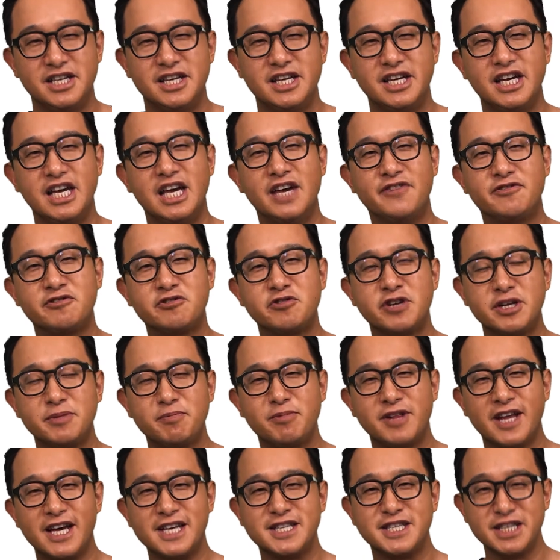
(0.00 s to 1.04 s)
Everyone
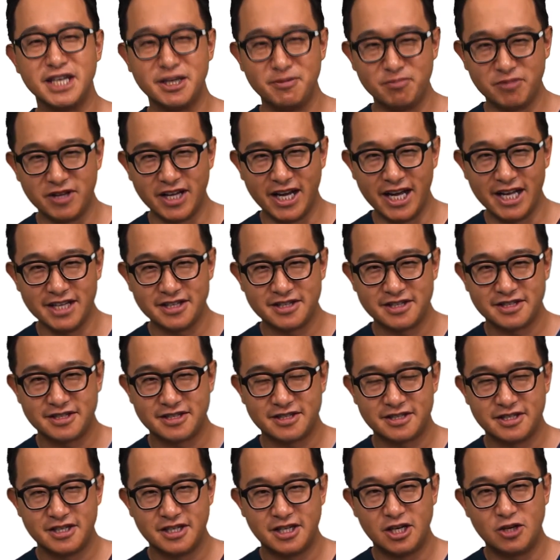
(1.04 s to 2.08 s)
placing implants
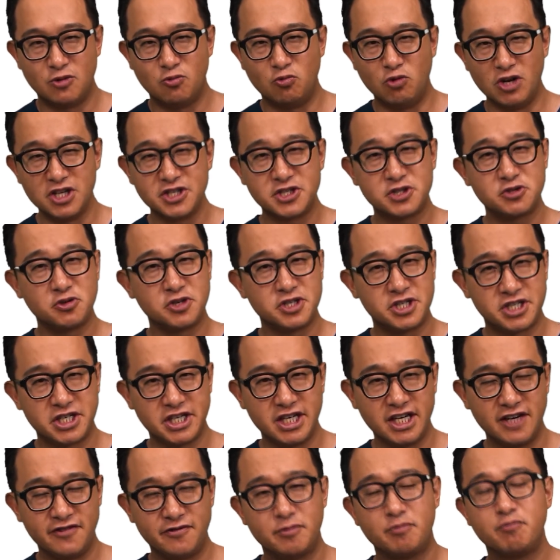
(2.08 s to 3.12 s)
wants to
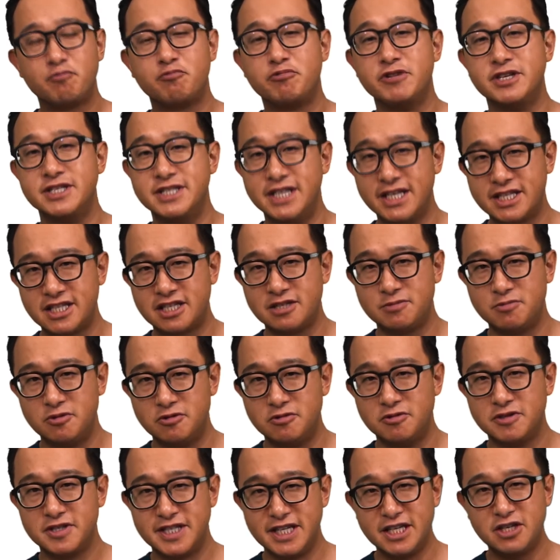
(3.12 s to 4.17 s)
achieve
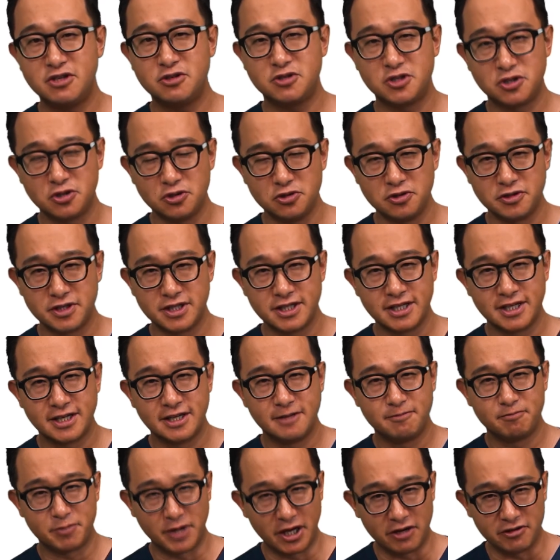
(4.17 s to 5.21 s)
predictable single-tooth
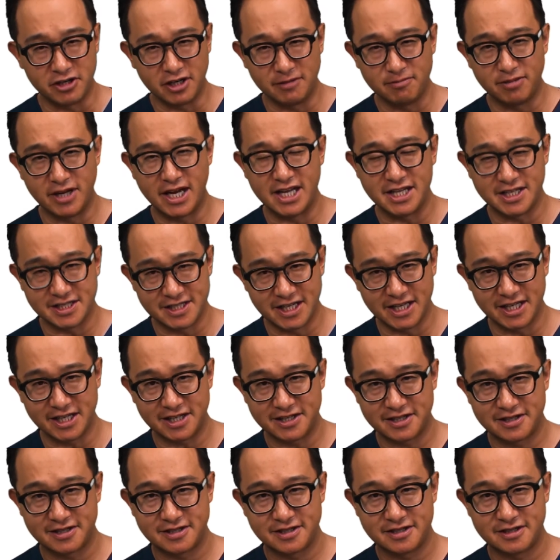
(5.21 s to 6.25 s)
peri-implant
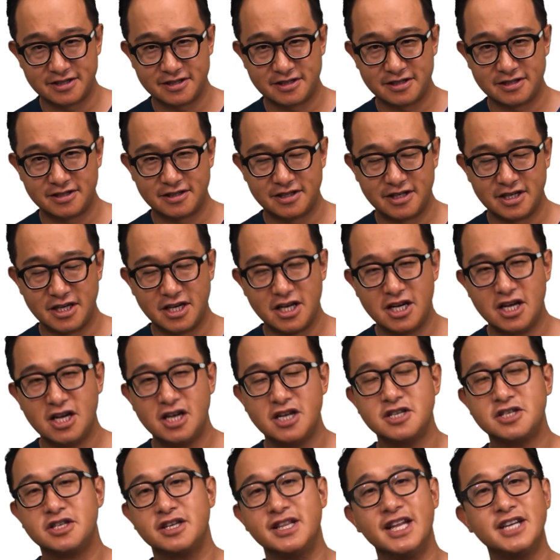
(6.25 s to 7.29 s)
aesthetics.
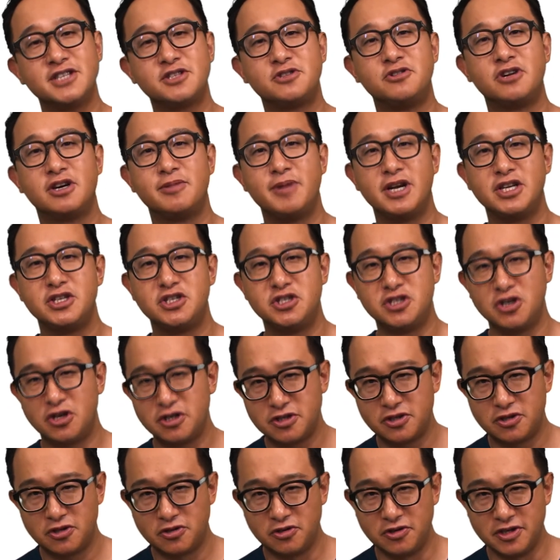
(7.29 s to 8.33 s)
So let's talk about
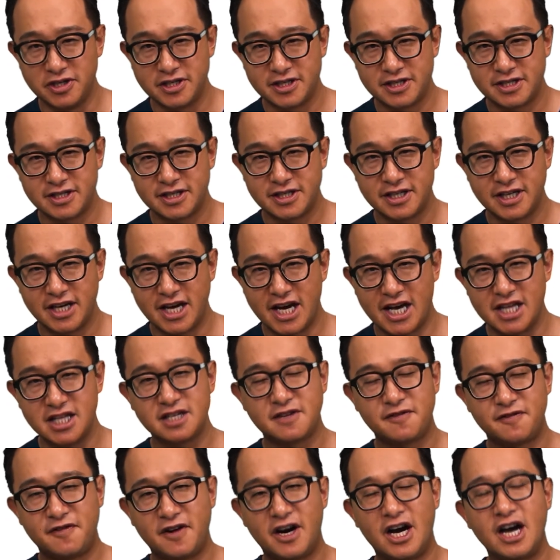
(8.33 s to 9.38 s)
John Kois and his
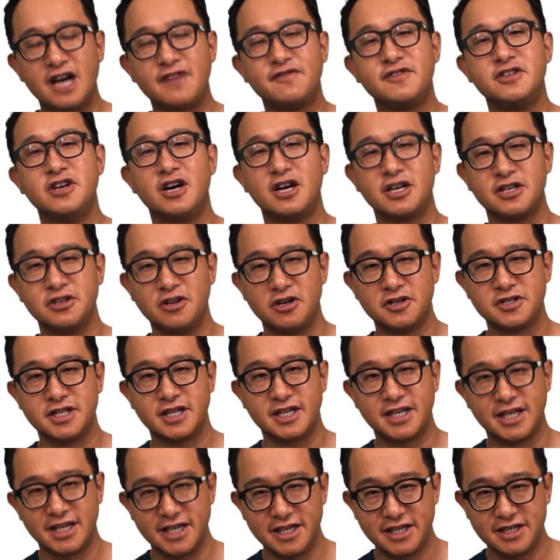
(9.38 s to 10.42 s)
5 diagnostic
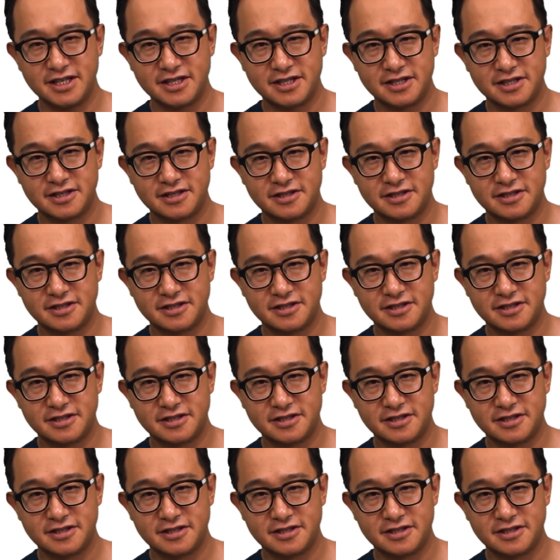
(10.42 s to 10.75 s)
keys.